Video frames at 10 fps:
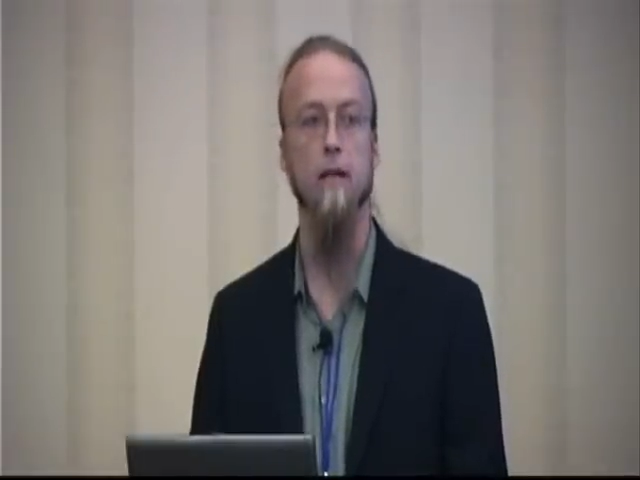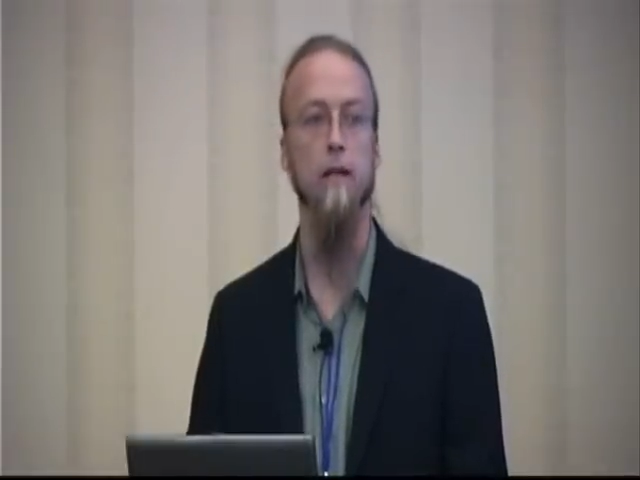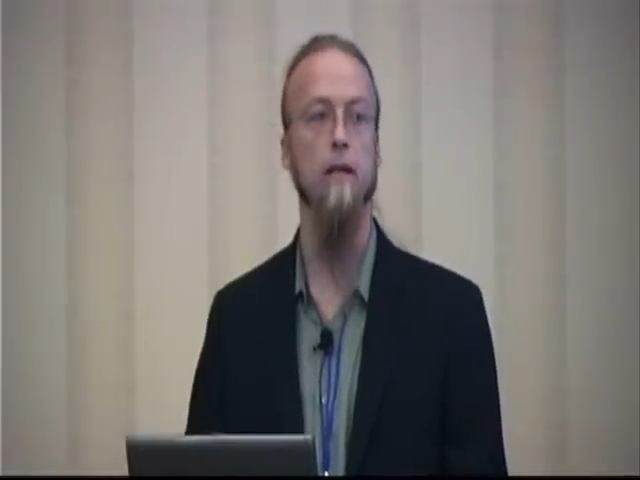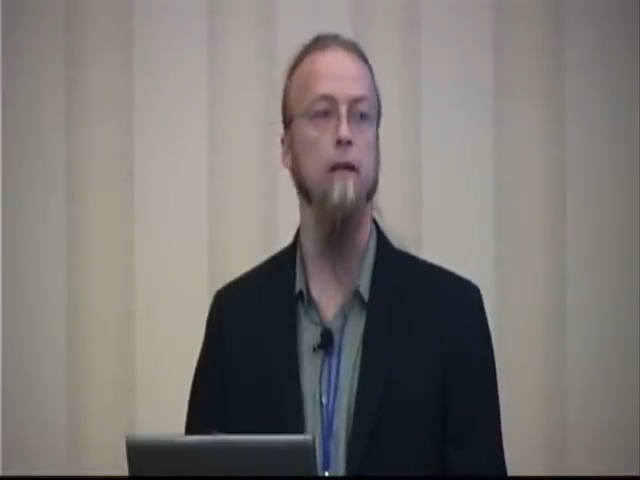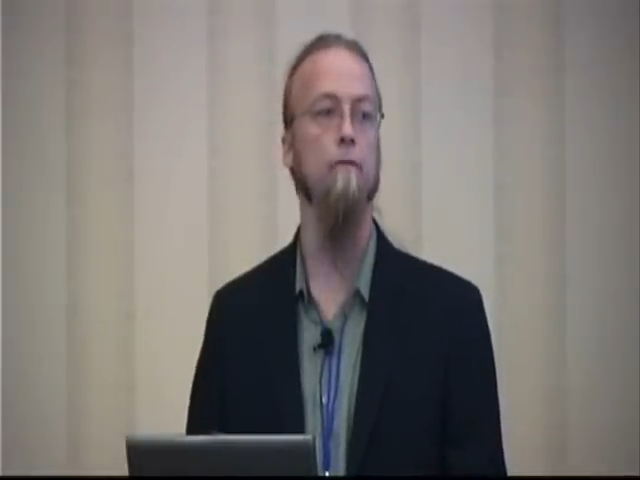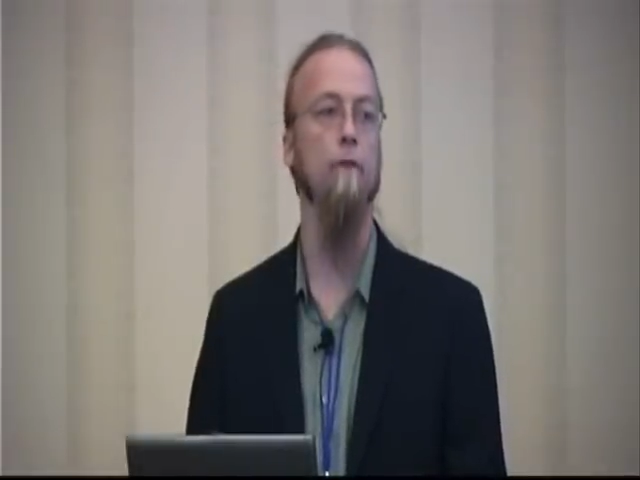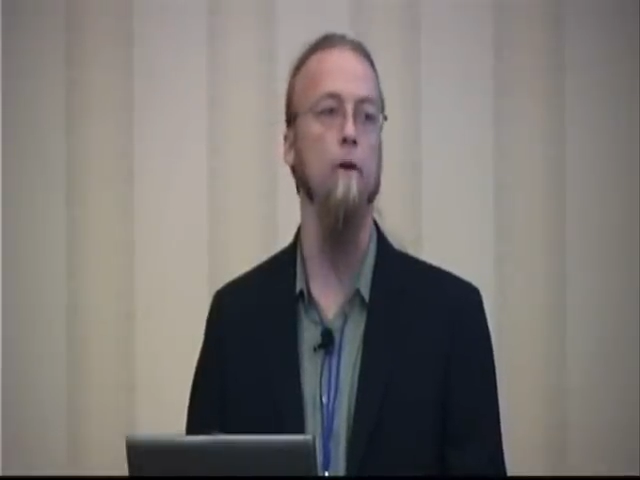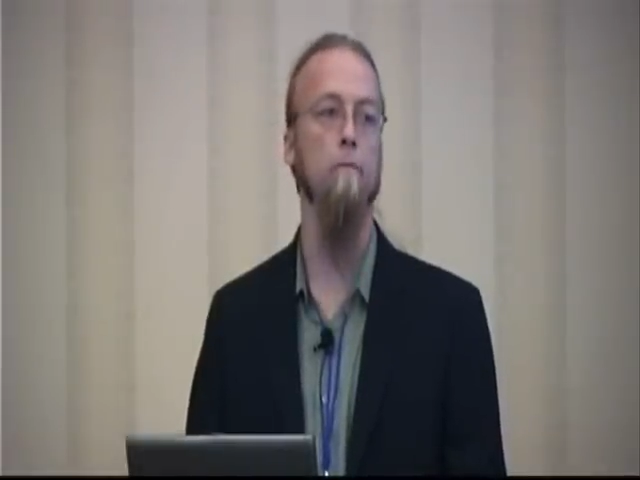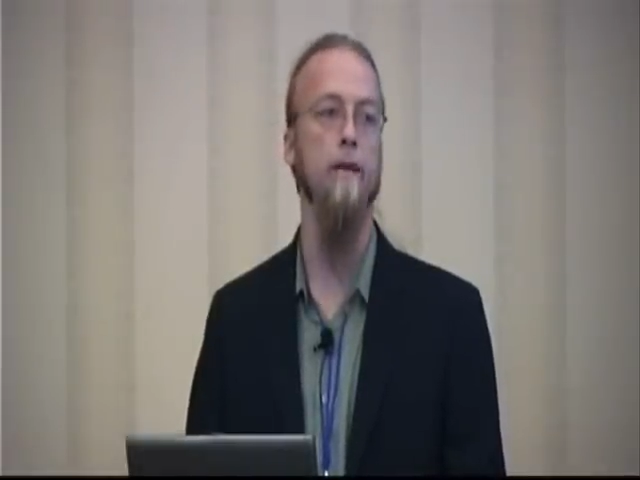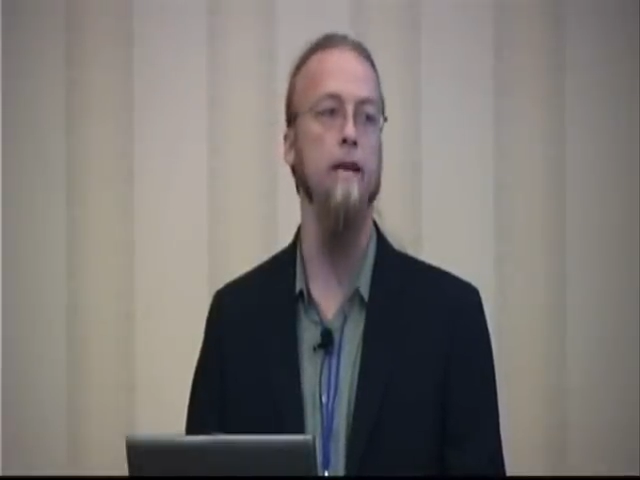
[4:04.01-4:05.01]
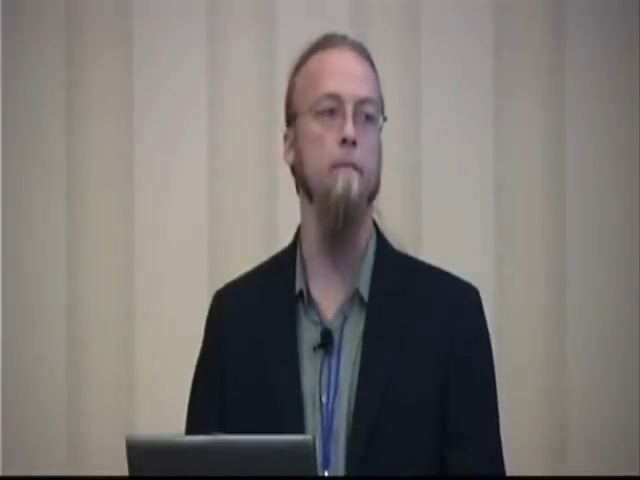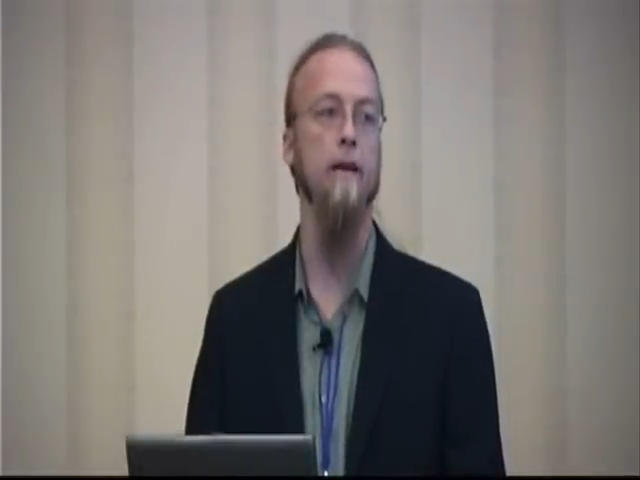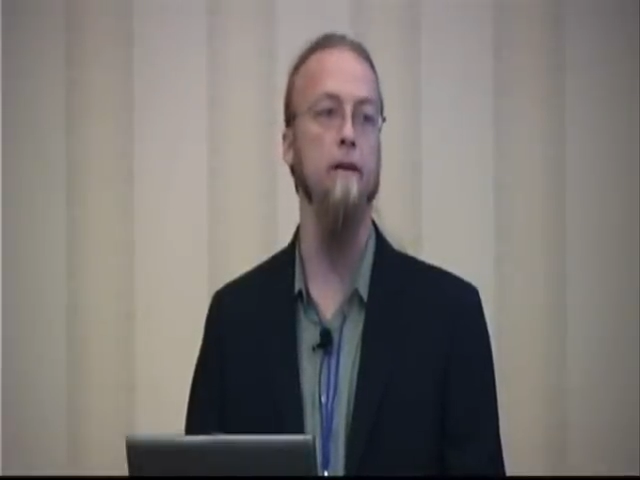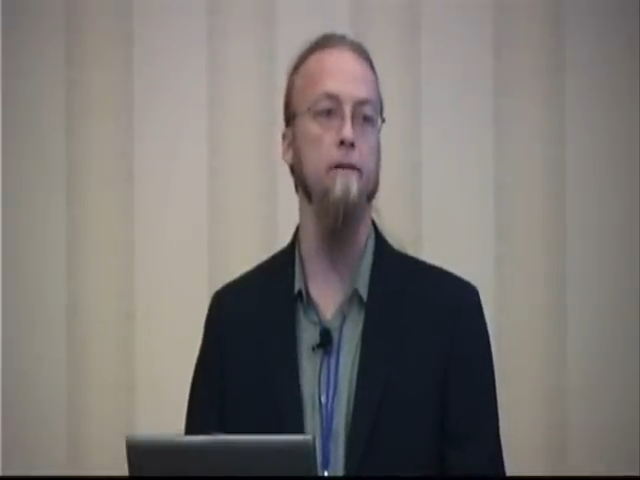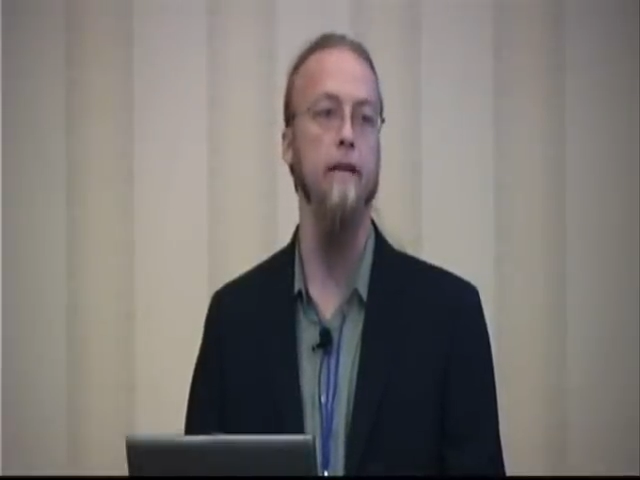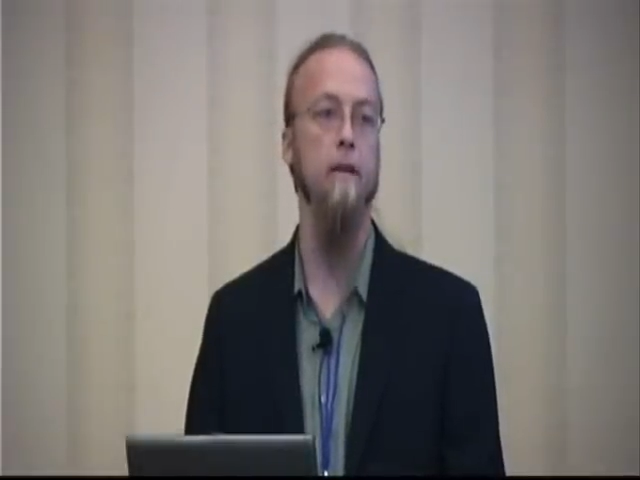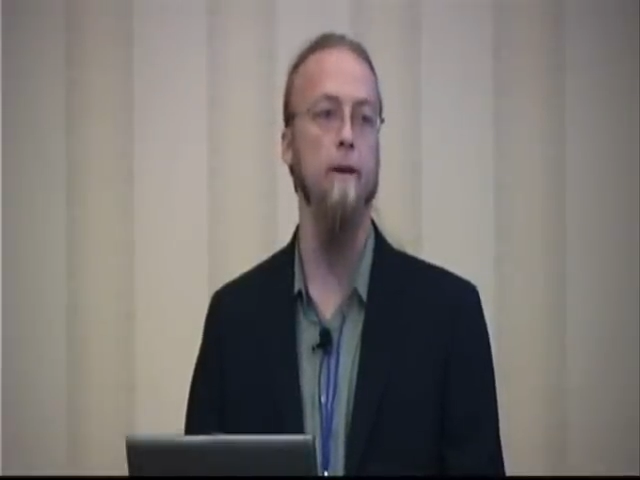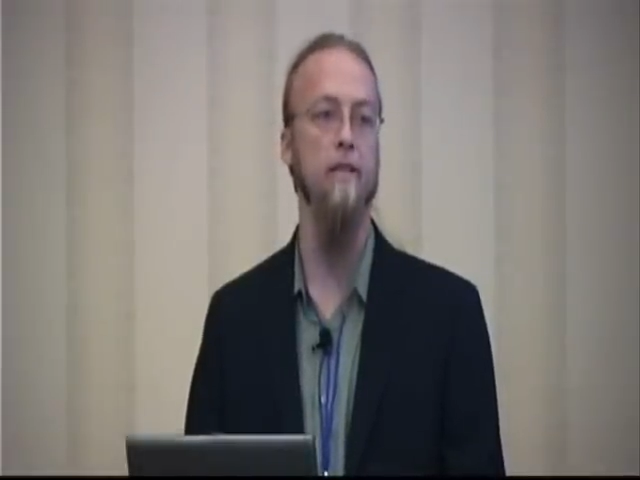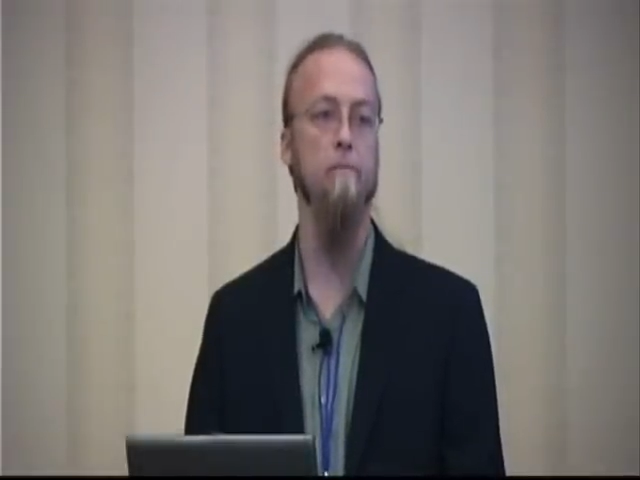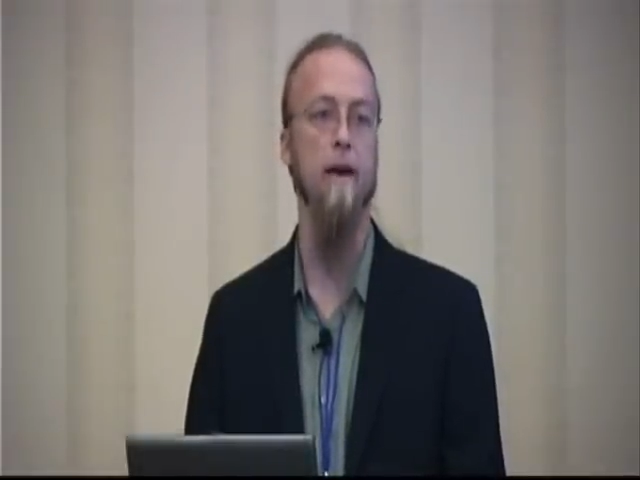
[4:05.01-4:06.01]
click from database